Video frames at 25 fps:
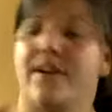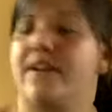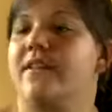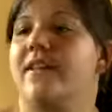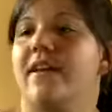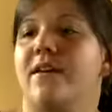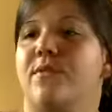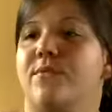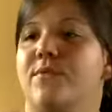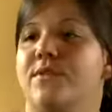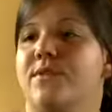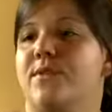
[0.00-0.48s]

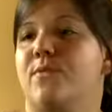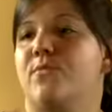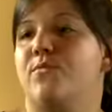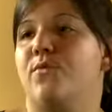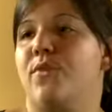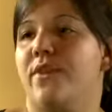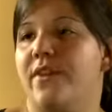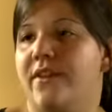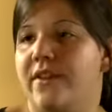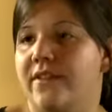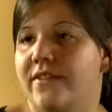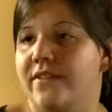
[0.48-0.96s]
there was a
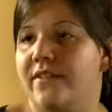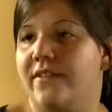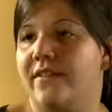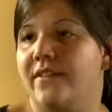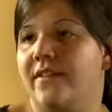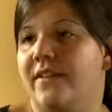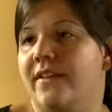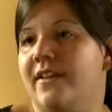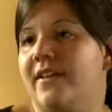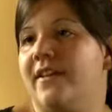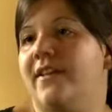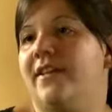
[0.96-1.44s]
word
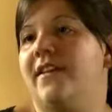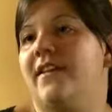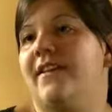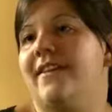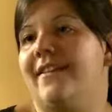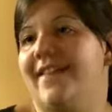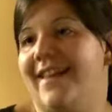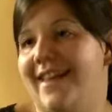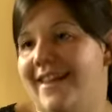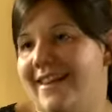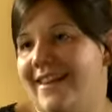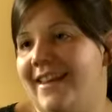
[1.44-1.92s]

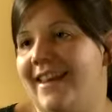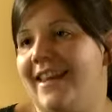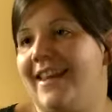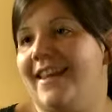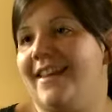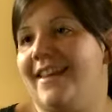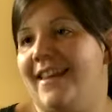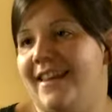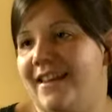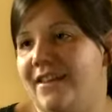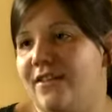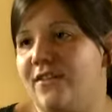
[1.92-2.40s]
they
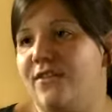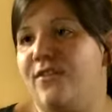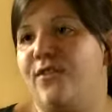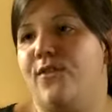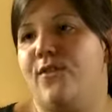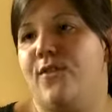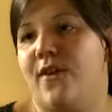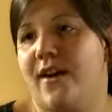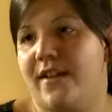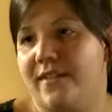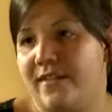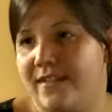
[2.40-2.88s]
needed
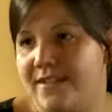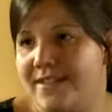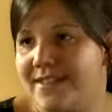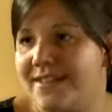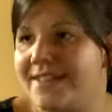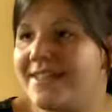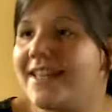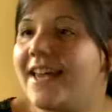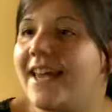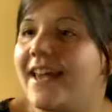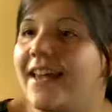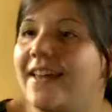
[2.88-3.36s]
to
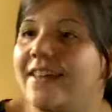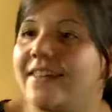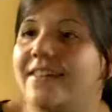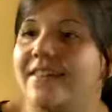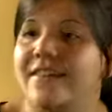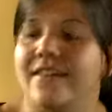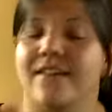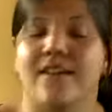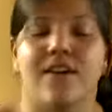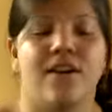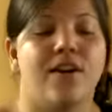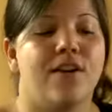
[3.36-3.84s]

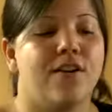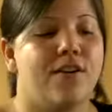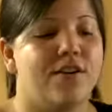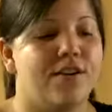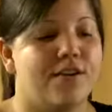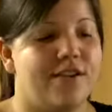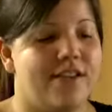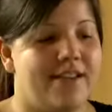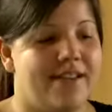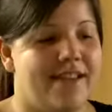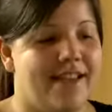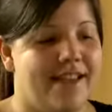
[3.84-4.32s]
understand,
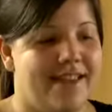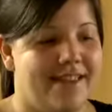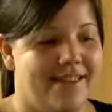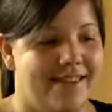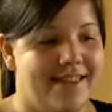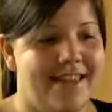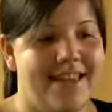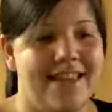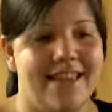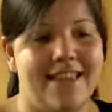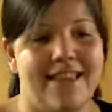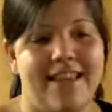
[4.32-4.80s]
or they
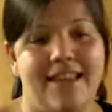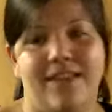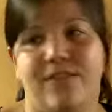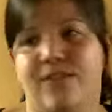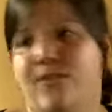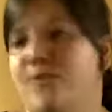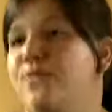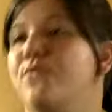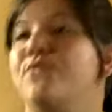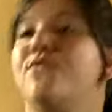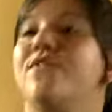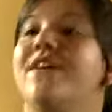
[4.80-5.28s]
needed
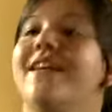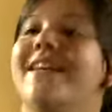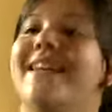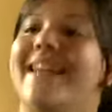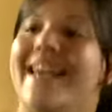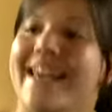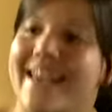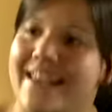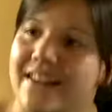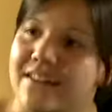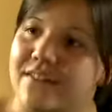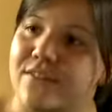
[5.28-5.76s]
to
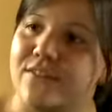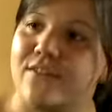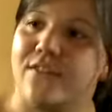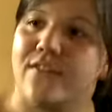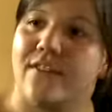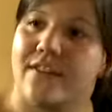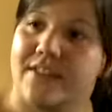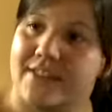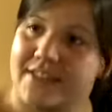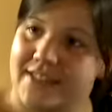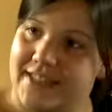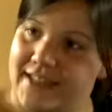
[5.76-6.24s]
relate to
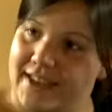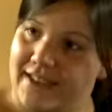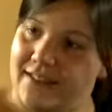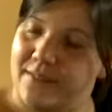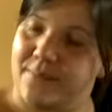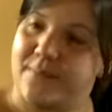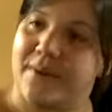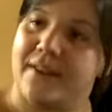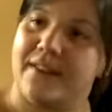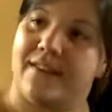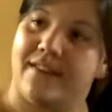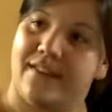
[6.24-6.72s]
the
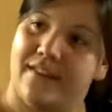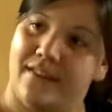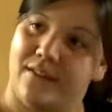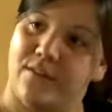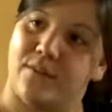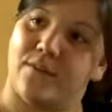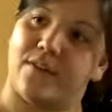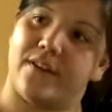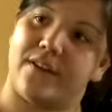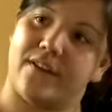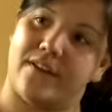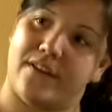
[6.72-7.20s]
statement in
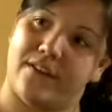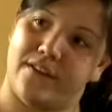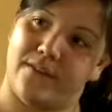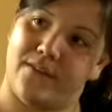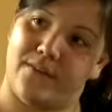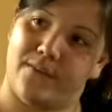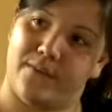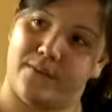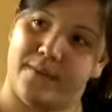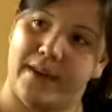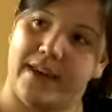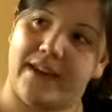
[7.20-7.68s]
order
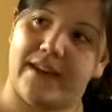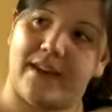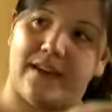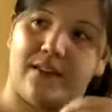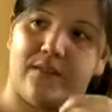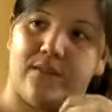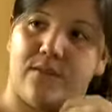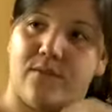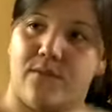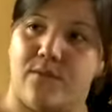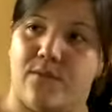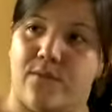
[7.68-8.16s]
to make
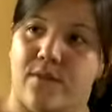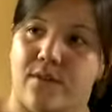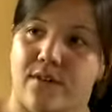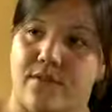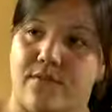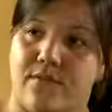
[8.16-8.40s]
it true or